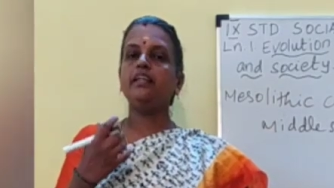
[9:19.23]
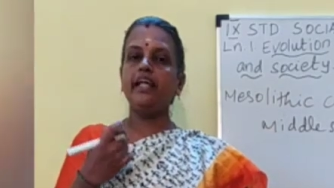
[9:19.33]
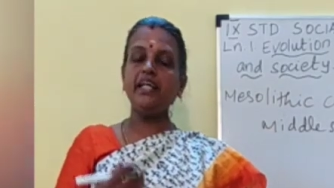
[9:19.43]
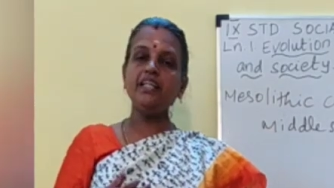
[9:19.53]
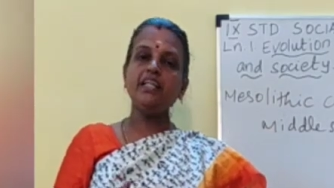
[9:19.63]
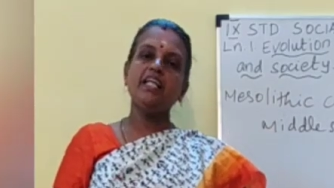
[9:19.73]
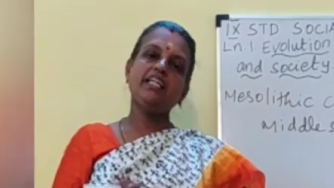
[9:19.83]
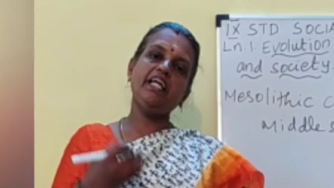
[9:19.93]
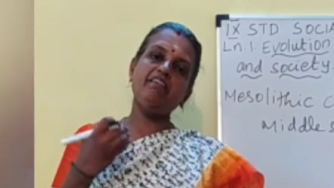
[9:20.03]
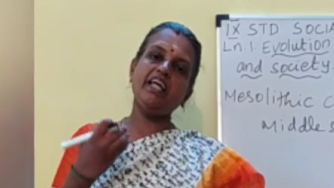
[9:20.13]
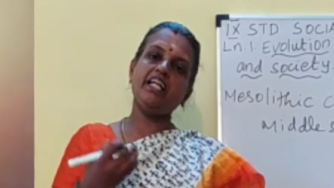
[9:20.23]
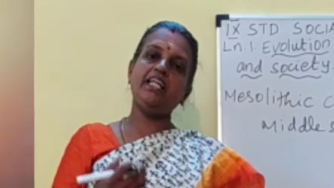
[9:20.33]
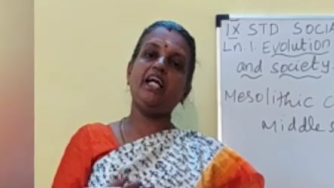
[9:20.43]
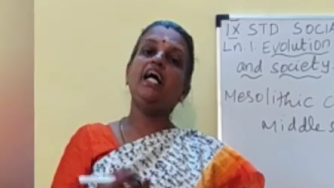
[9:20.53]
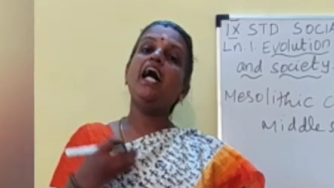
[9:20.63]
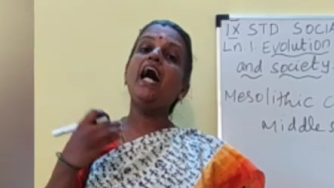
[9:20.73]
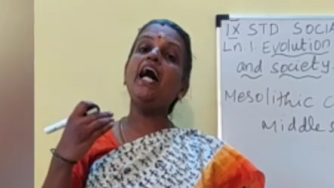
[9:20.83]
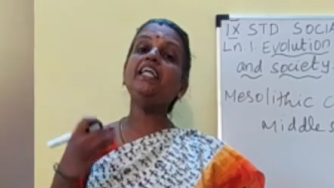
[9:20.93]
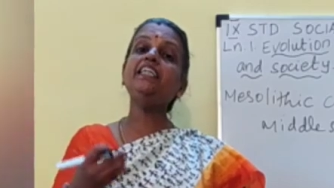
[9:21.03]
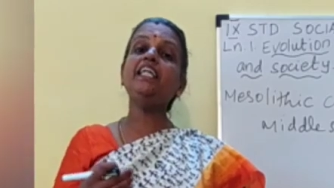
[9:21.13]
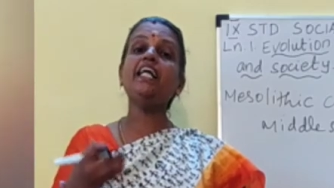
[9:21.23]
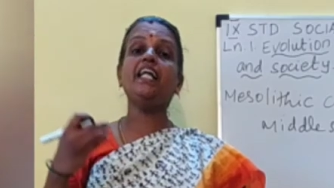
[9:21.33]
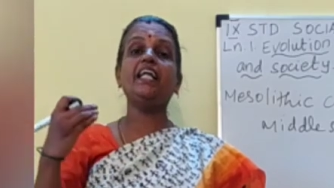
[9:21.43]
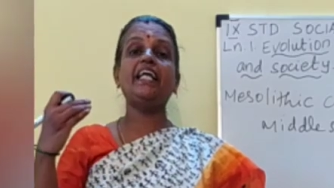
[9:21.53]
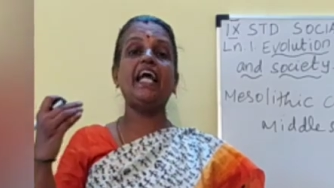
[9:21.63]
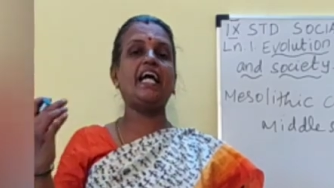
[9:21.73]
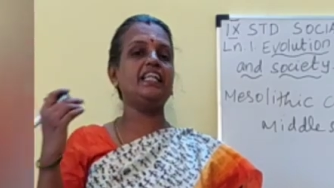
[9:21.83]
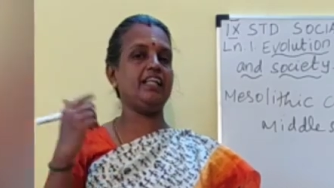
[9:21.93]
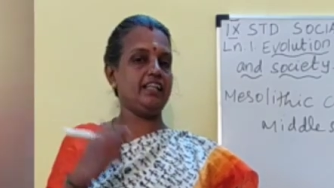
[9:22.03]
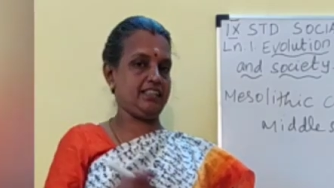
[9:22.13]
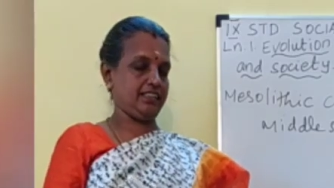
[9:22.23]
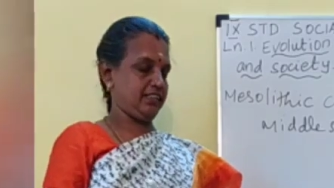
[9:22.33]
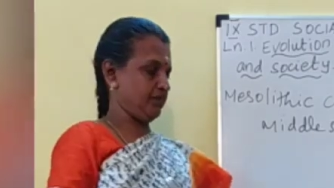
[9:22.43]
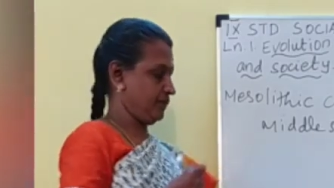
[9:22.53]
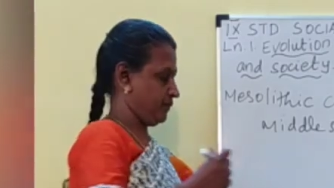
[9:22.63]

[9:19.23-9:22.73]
Then they were the hunter-gatherers,